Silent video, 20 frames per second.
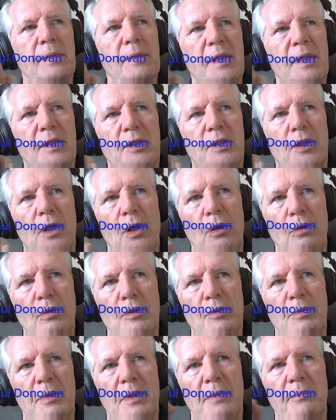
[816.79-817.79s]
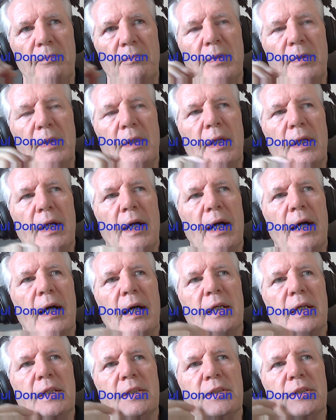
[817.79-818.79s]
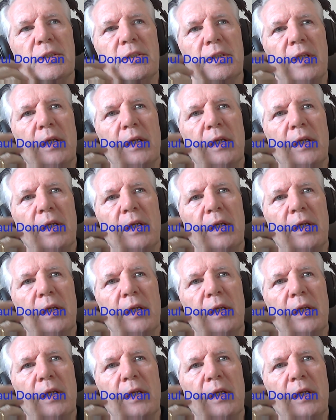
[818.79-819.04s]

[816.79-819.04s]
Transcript: set goals with them, and